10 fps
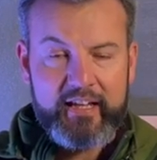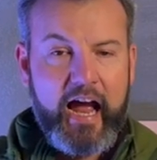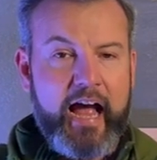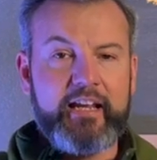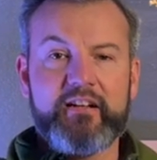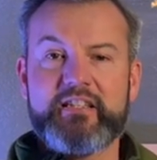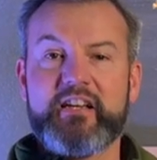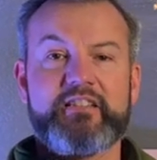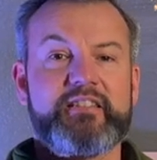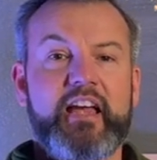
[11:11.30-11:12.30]
I didn't
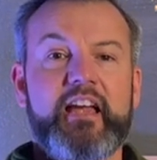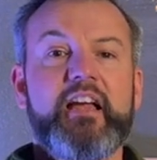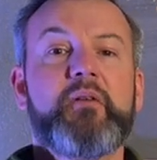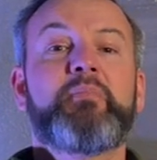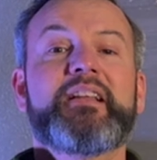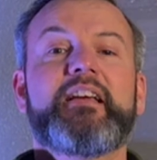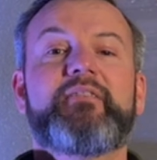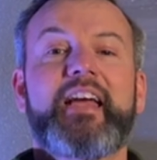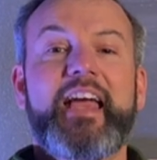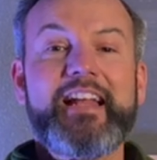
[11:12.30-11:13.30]
just say
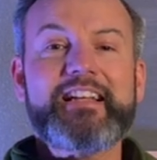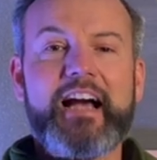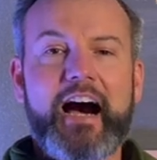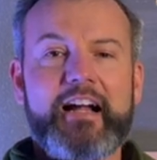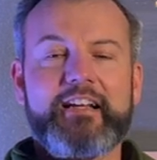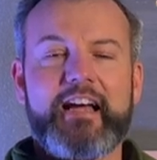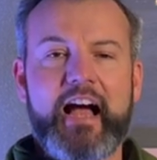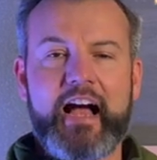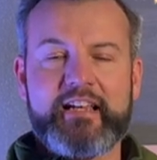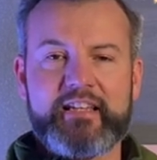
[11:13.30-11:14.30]
believe in God.
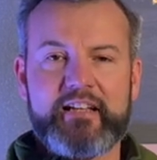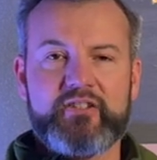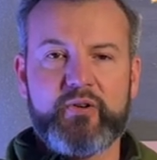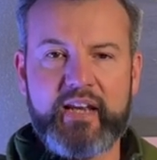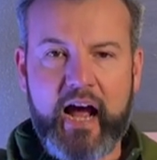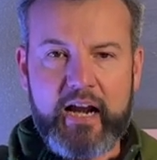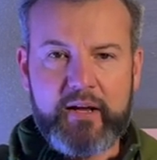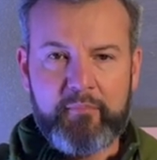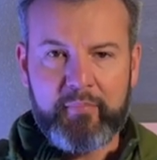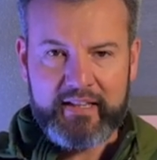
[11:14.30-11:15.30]
I said to not
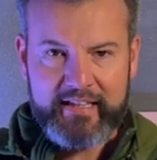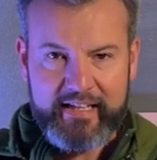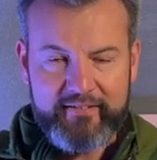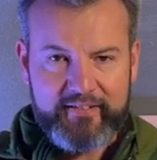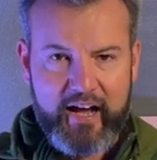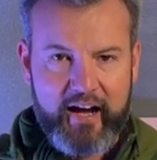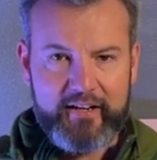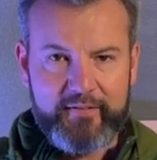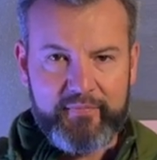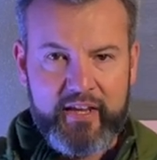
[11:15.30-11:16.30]
believe God.
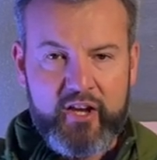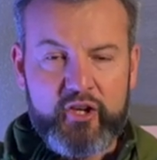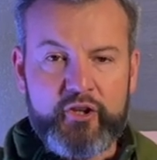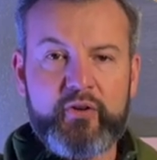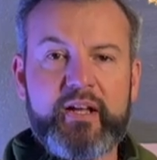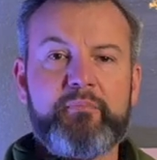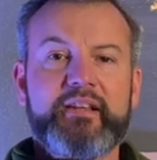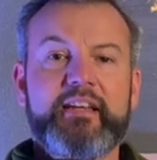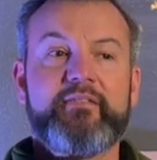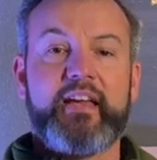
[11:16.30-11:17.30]
You can
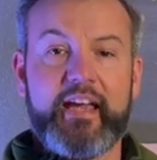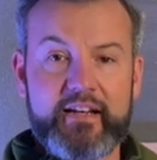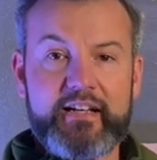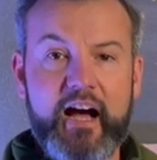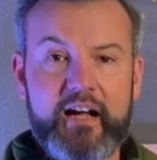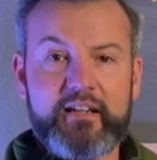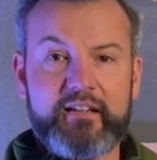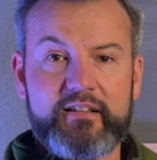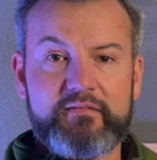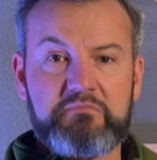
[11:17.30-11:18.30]
believe in God
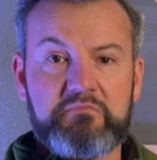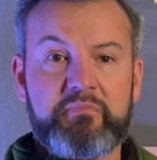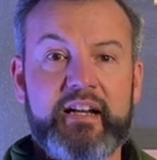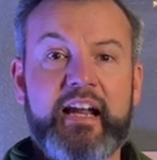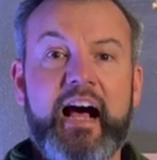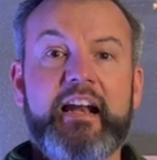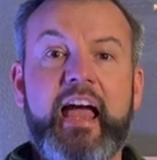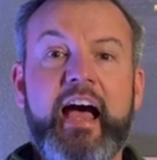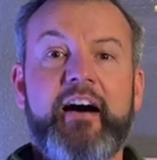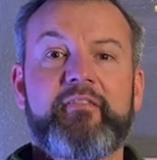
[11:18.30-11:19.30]
but not
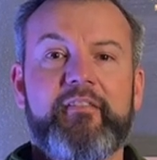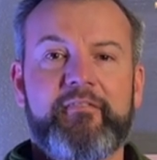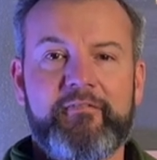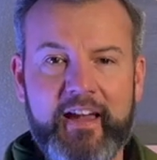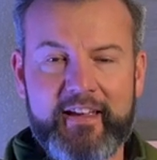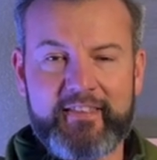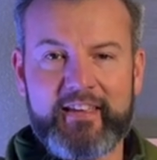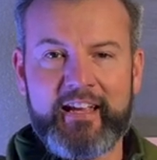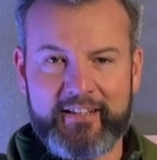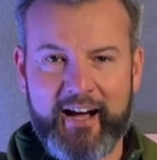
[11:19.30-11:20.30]
have faith
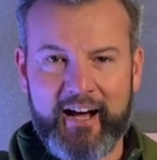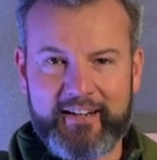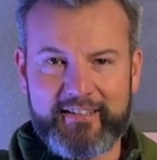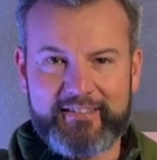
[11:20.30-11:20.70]
in God.